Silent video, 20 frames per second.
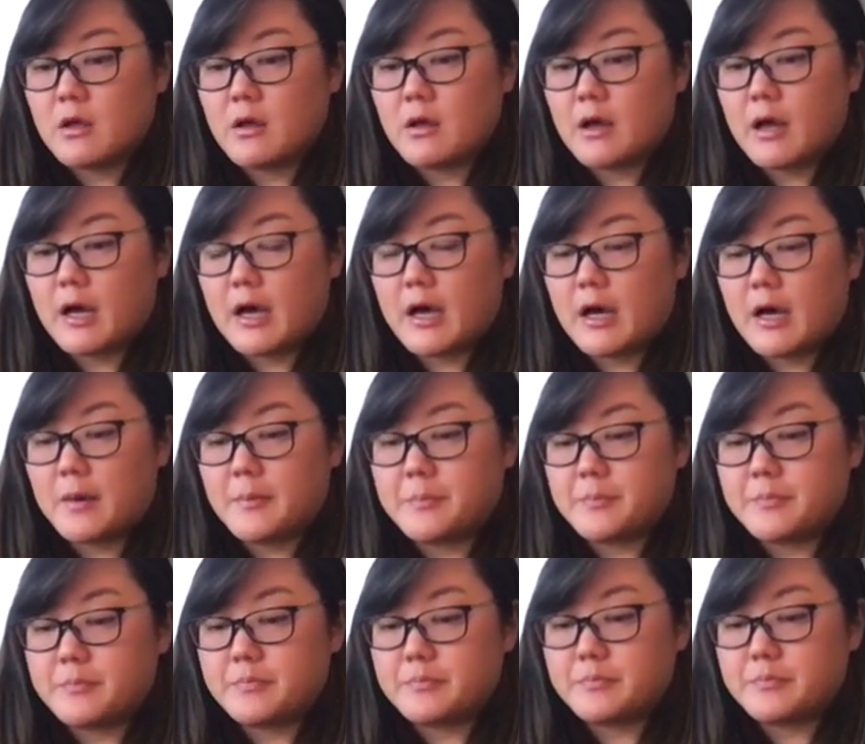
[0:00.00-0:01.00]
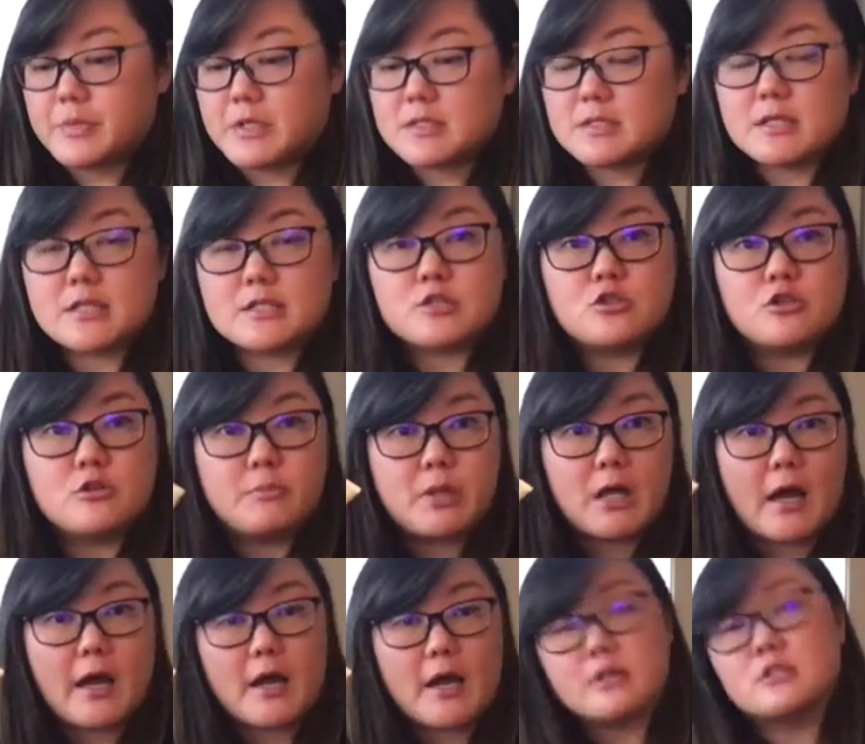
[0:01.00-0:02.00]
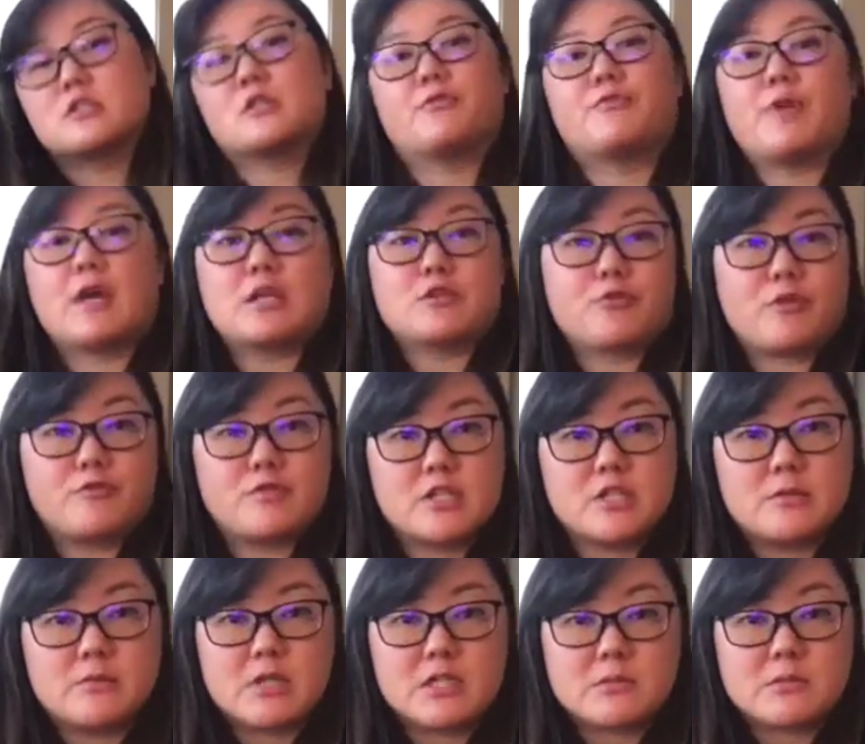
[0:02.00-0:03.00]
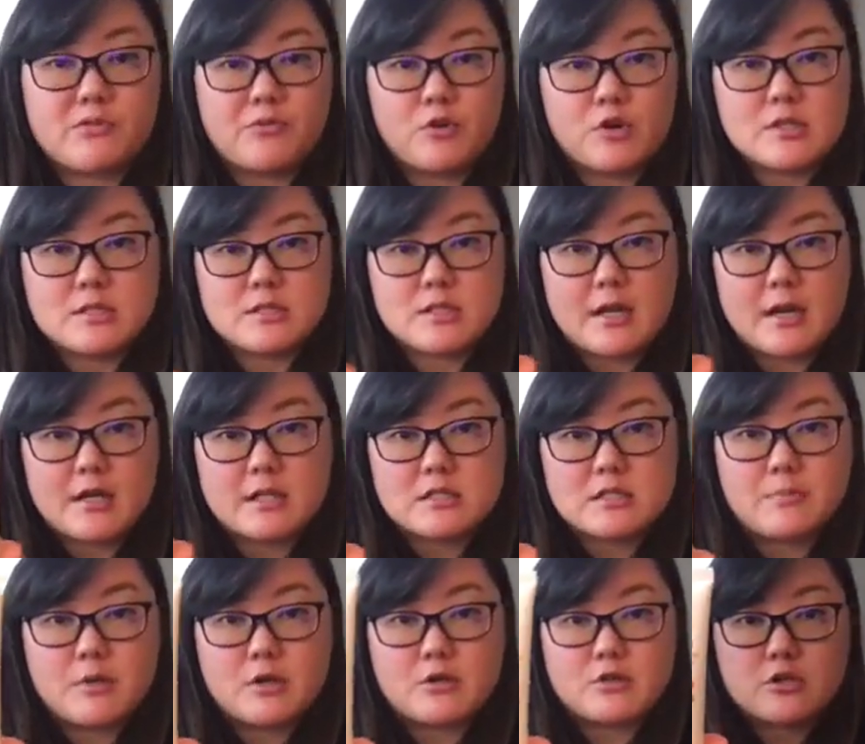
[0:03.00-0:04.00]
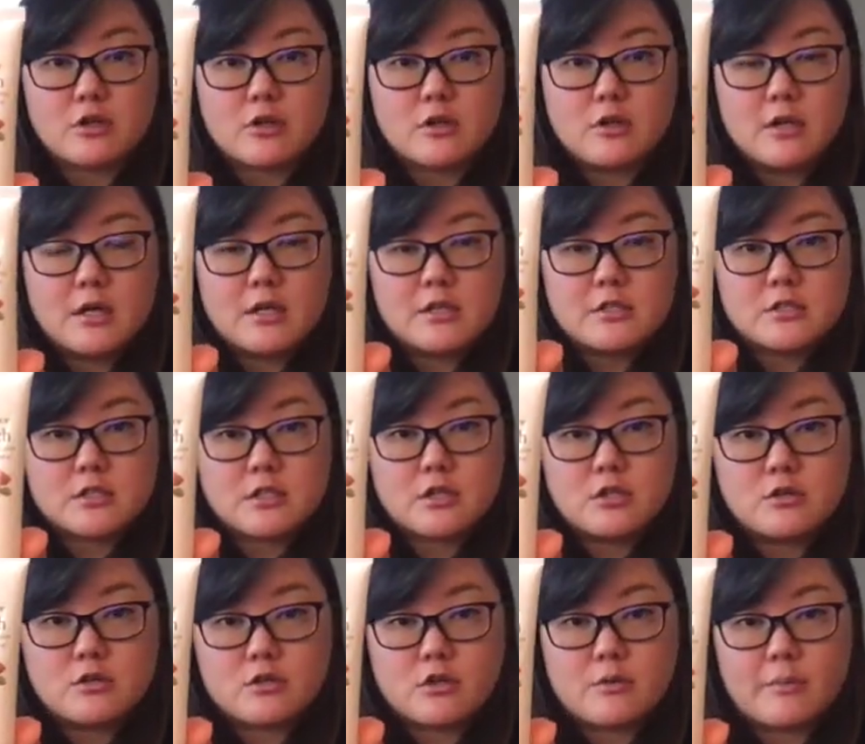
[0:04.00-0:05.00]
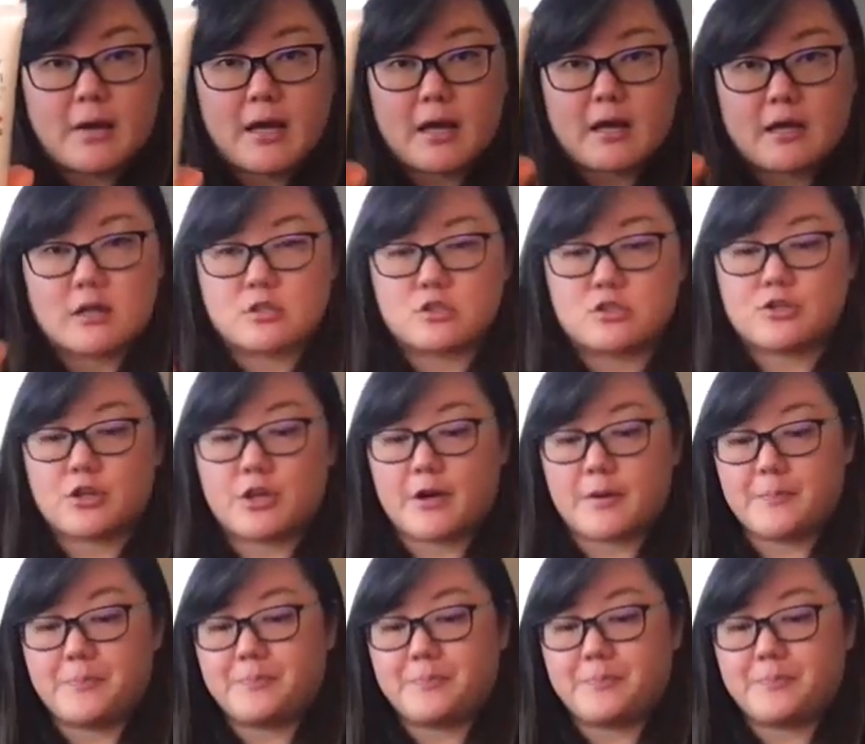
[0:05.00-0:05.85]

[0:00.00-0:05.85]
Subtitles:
But it says to apply onto the face 15 minutes before sun exposure. It's a cute little package there.